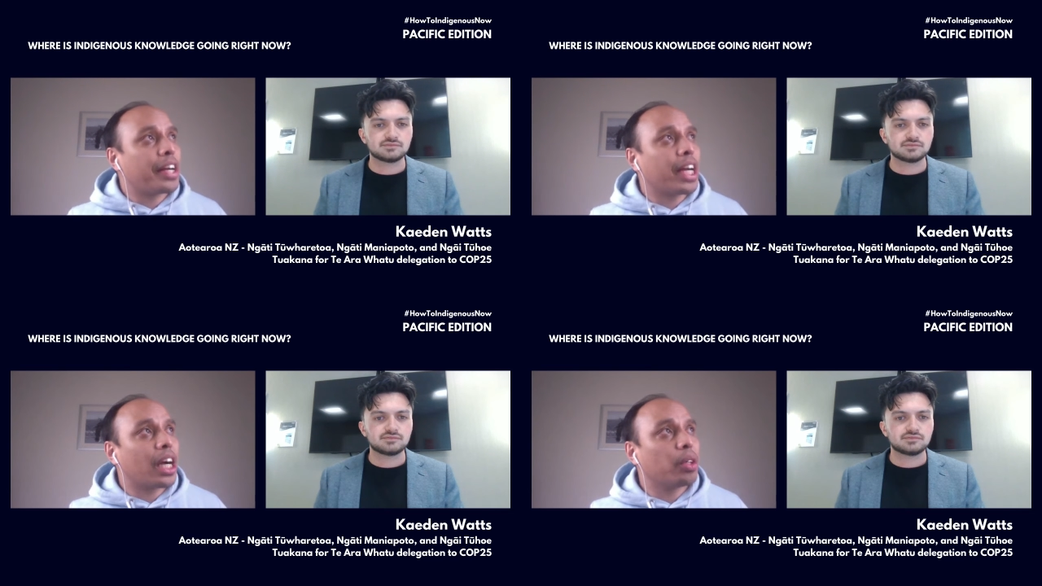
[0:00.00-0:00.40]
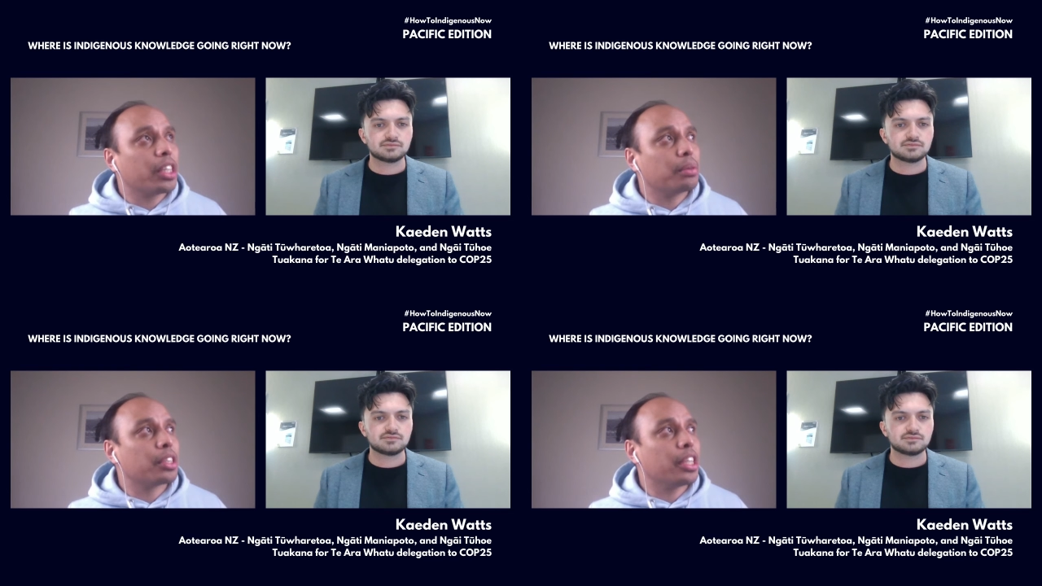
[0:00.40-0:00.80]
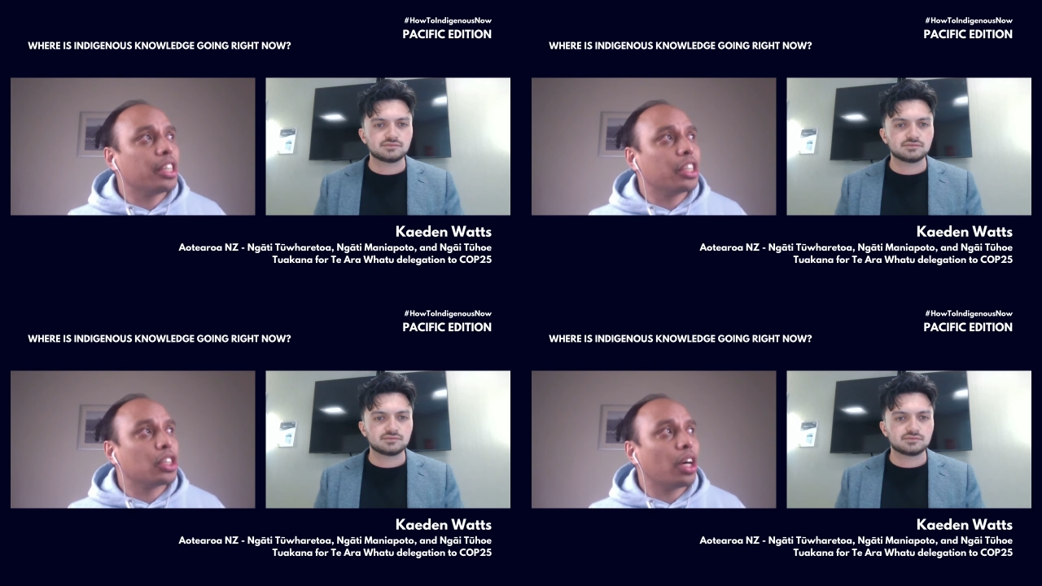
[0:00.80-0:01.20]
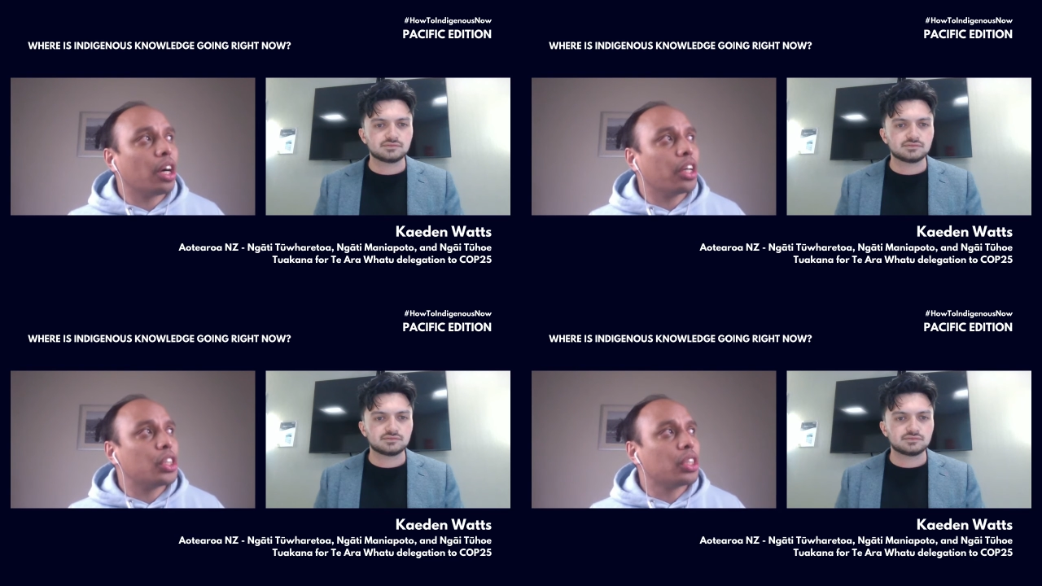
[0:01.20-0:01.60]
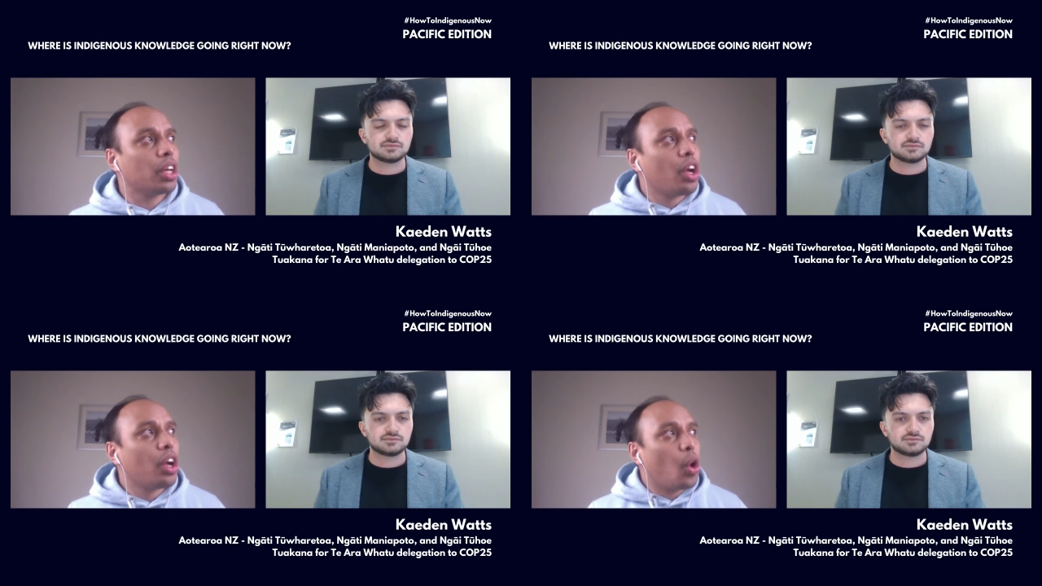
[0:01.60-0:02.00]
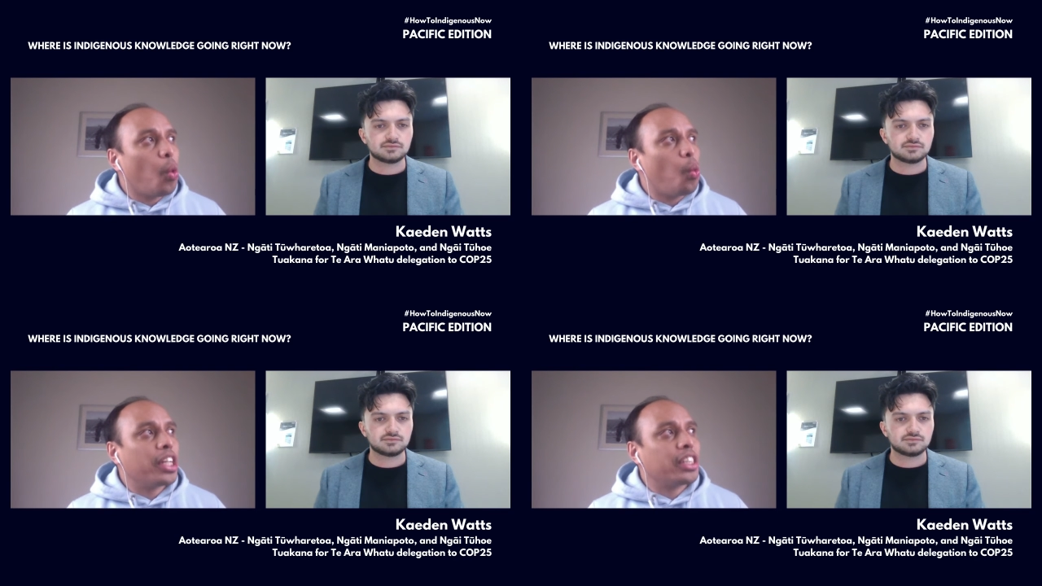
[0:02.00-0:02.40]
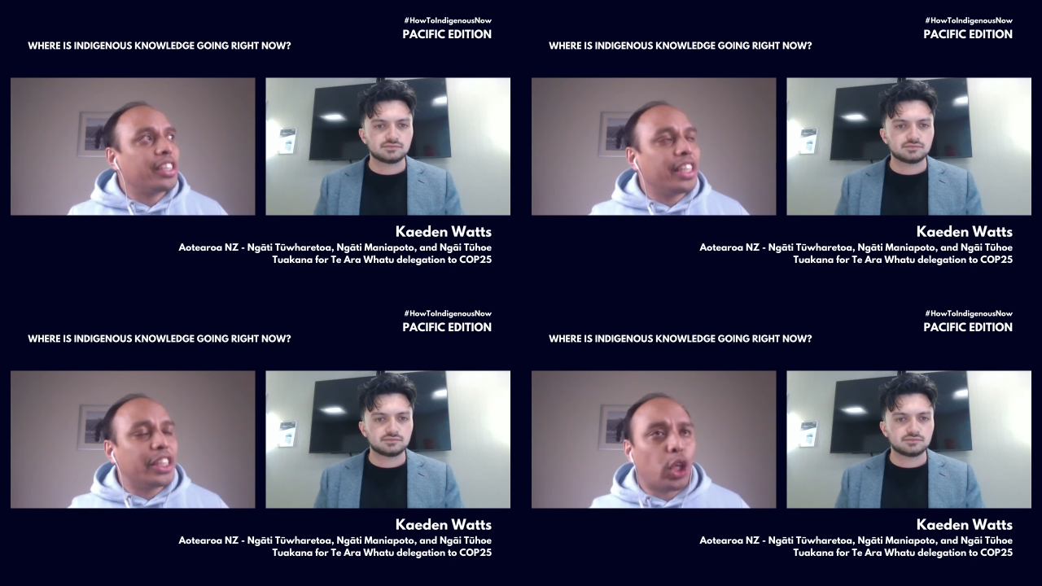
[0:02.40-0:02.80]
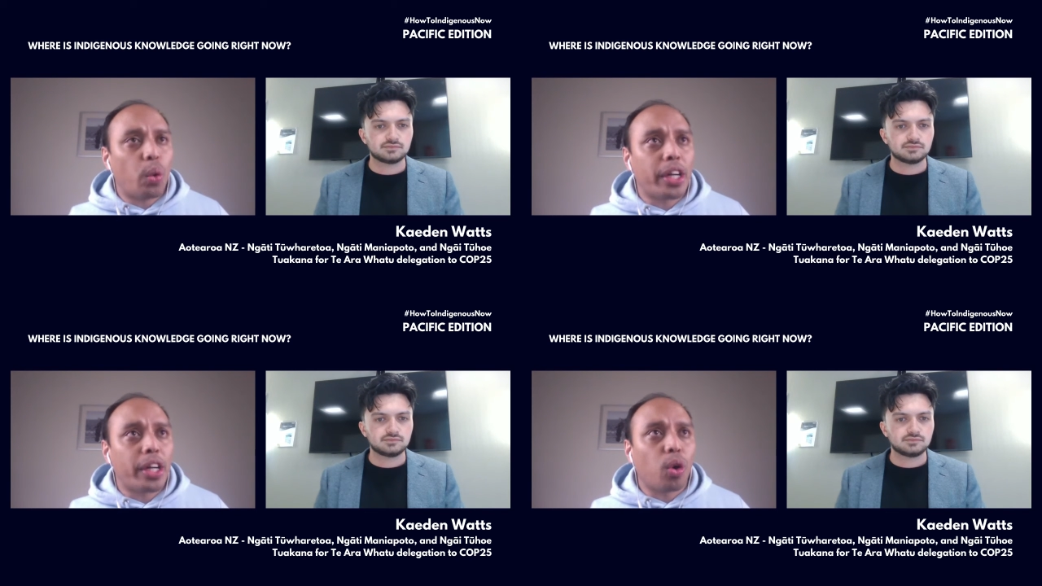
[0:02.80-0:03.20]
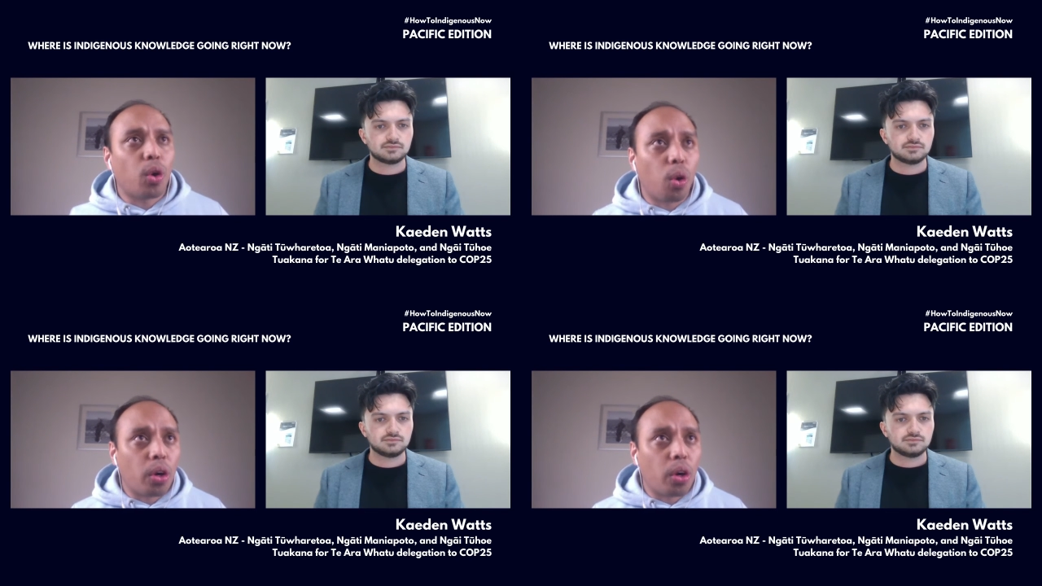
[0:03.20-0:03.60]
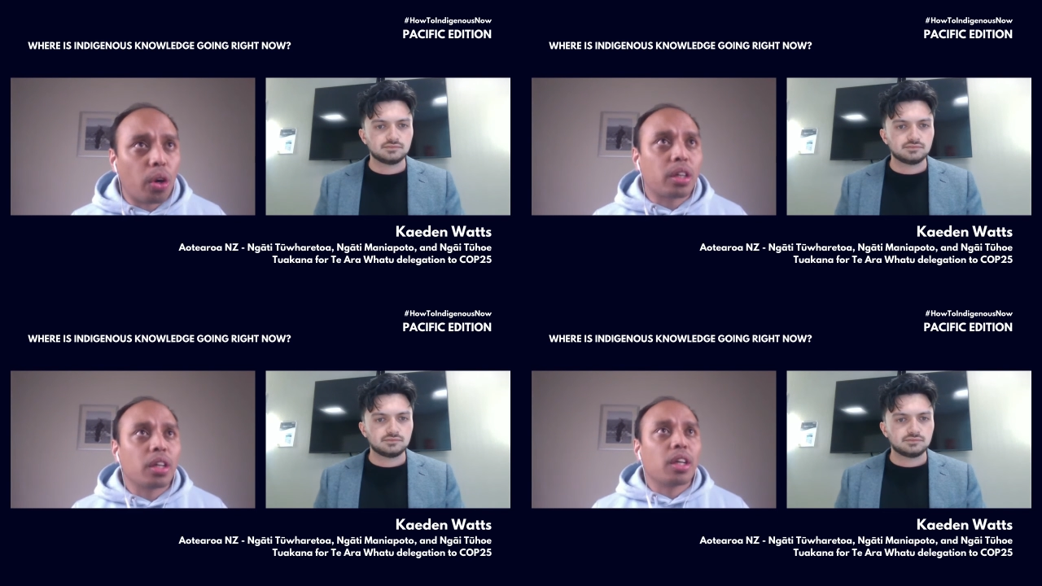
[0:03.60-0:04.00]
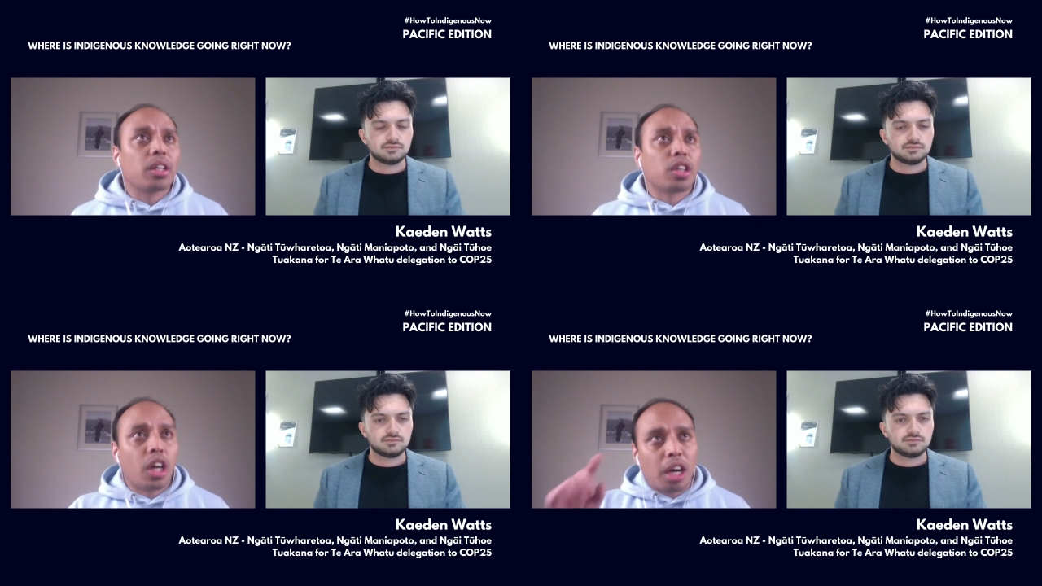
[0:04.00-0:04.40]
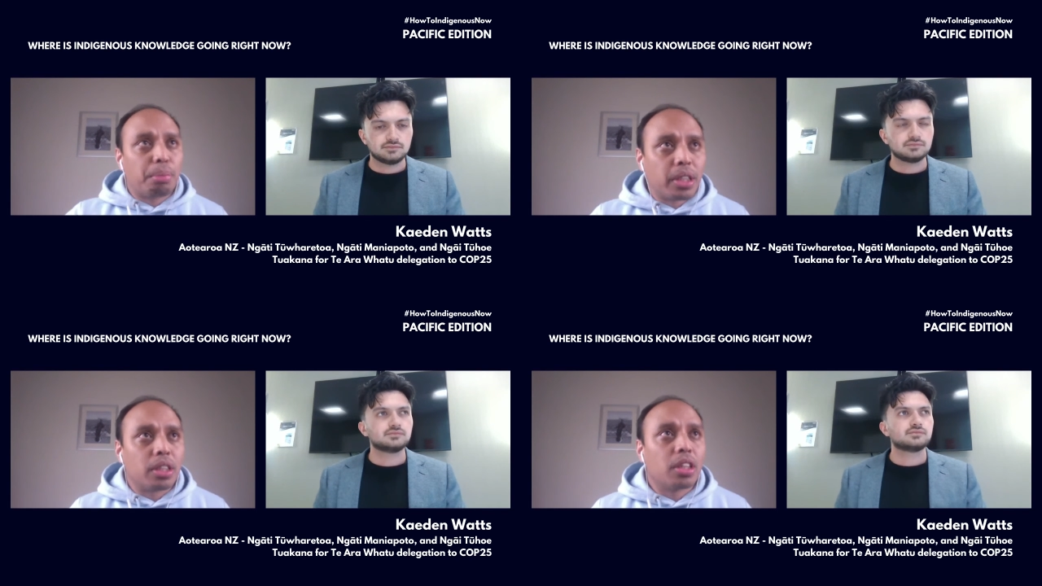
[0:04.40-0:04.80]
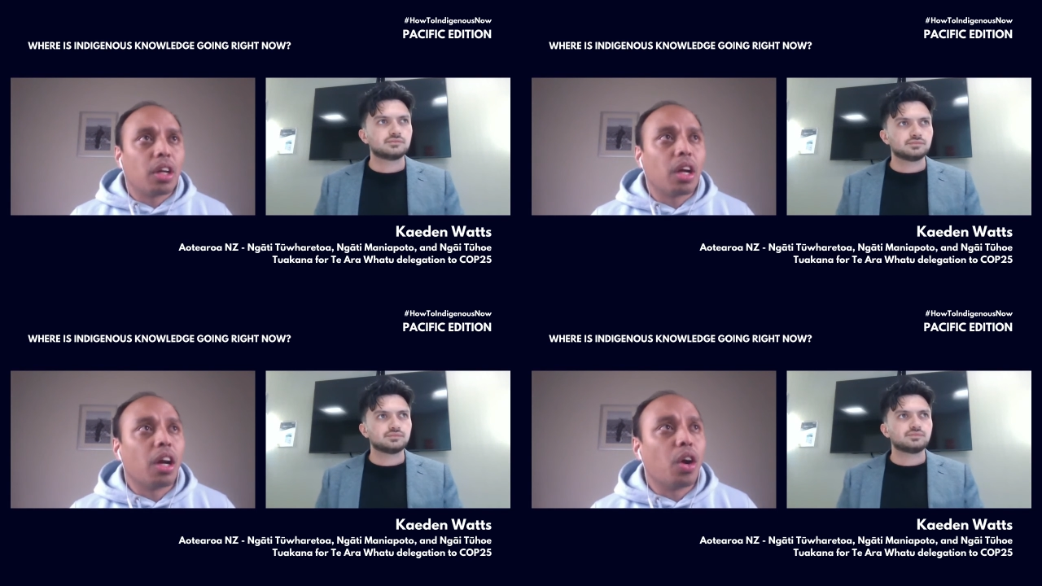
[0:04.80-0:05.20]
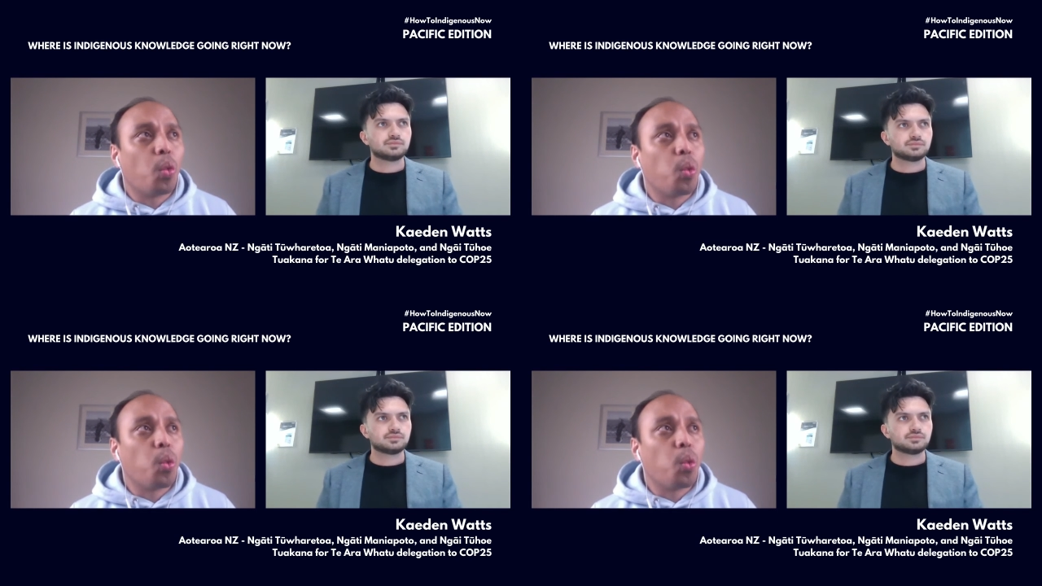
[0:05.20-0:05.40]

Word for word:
Speaker 1: now in terms of indigenous knowledge. Where do you see it going, or comma? Uh,